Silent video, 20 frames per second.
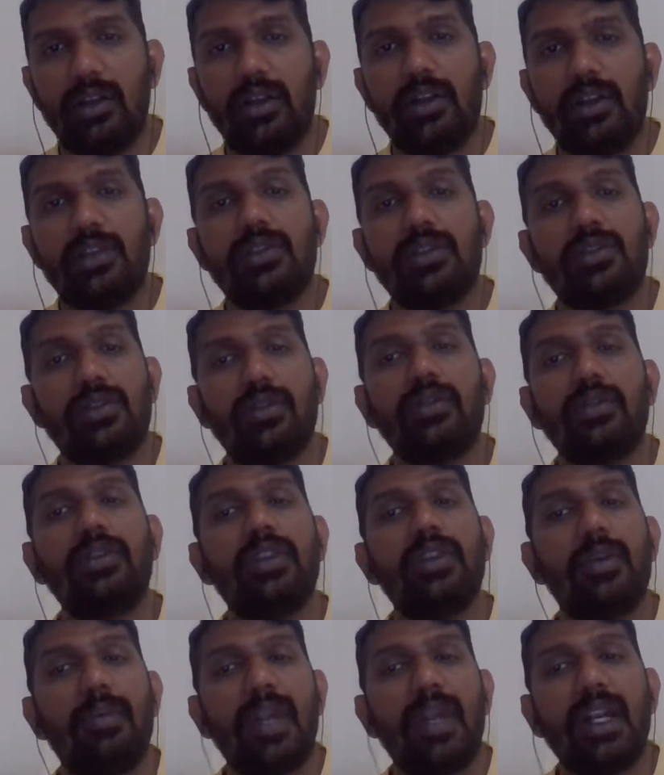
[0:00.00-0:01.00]
So
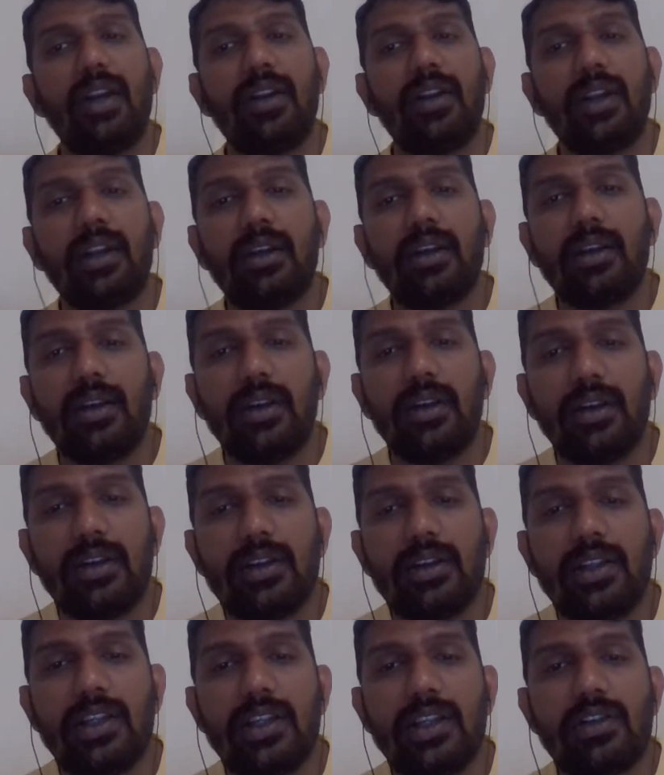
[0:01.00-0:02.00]
the metric,
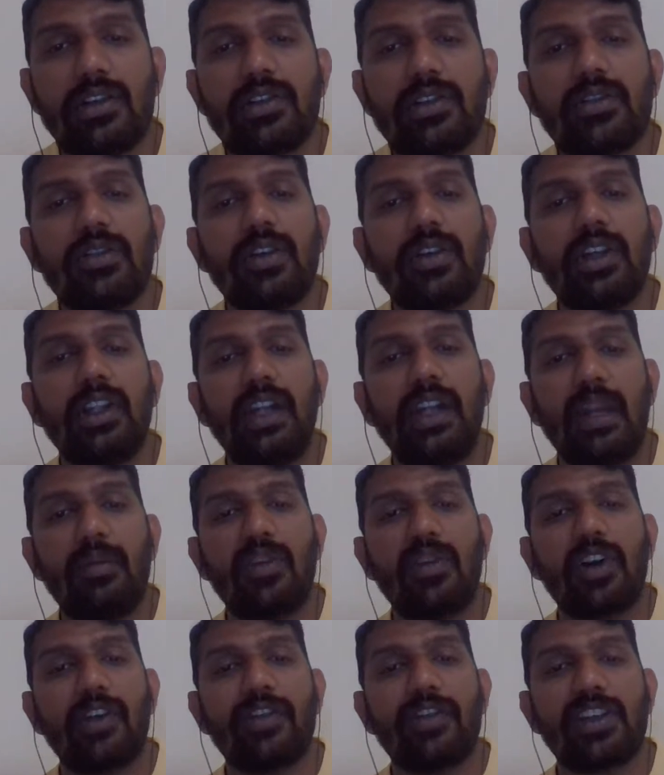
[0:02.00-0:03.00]
this also in the
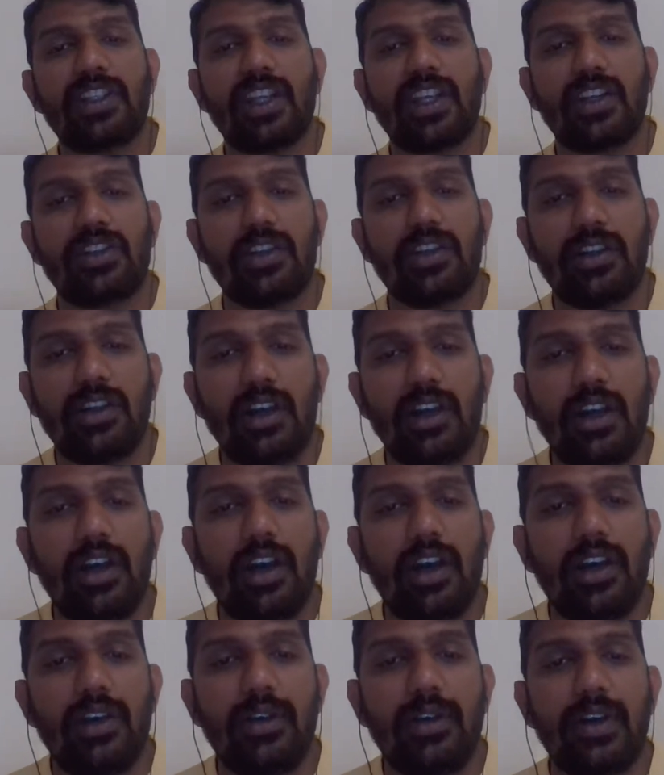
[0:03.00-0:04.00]
demographic section,
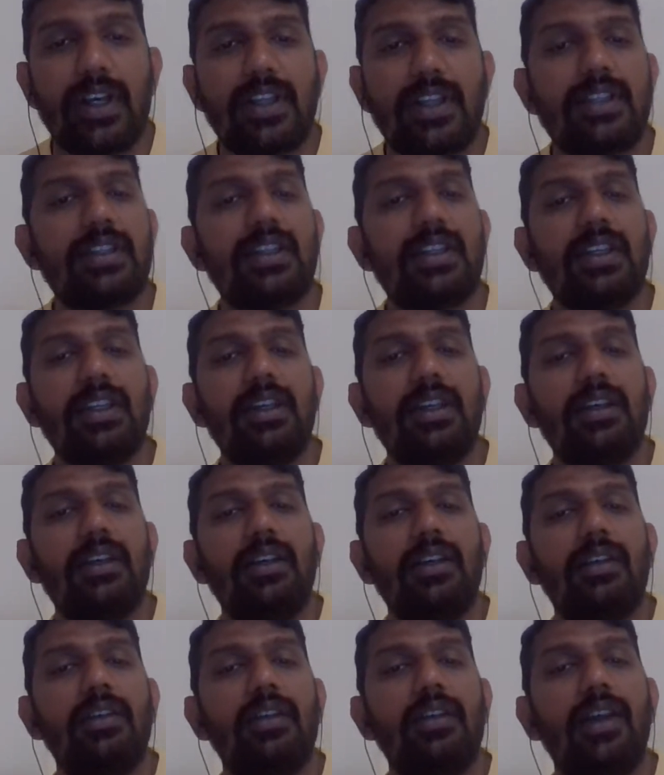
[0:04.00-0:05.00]
you can see
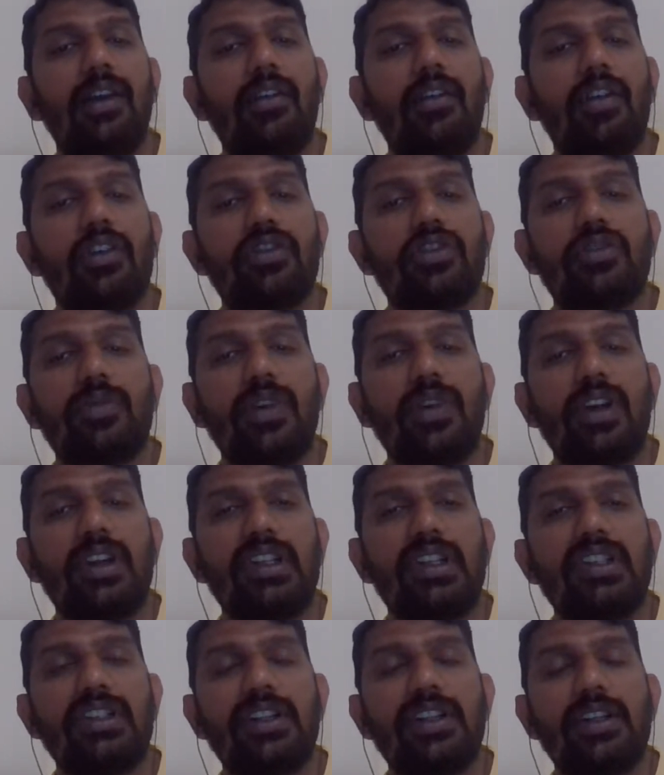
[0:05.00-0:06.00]
the cost per
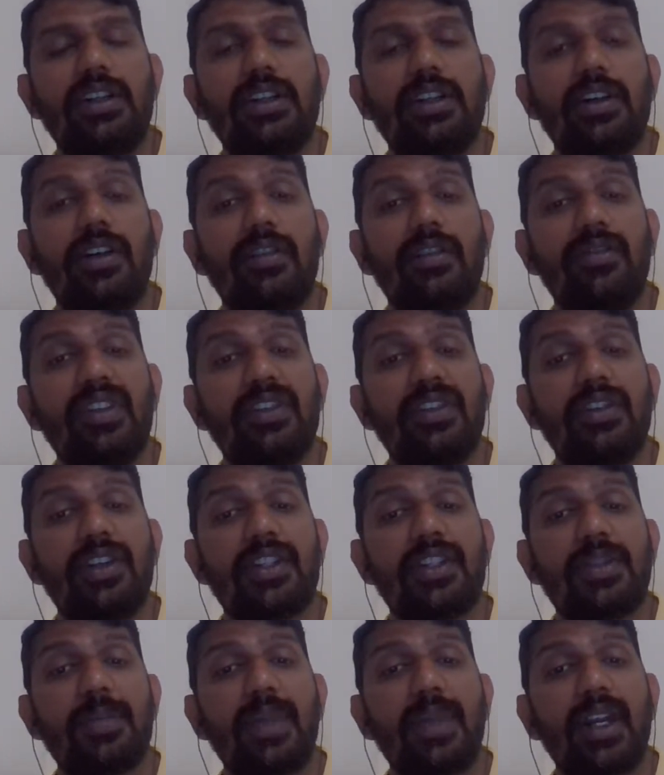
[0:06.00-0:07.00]
result with
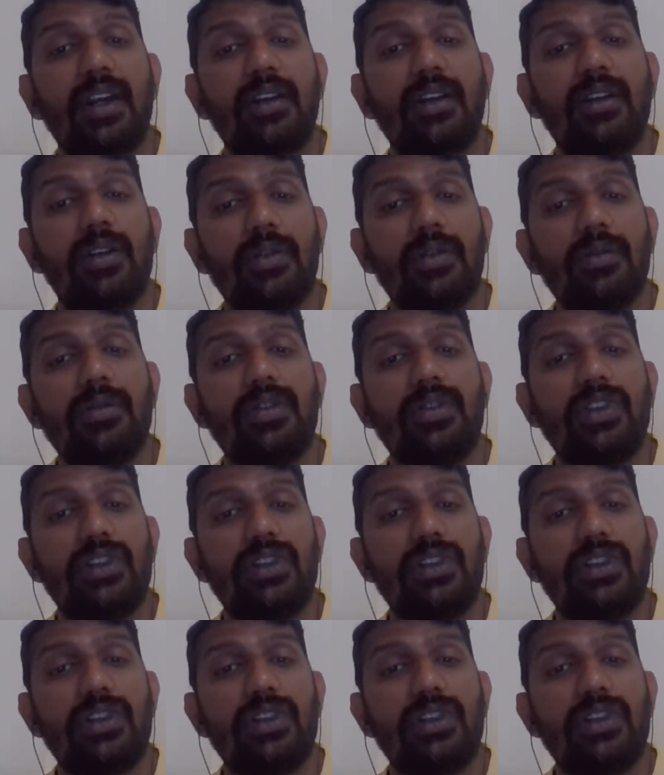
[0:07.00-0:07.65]
respect to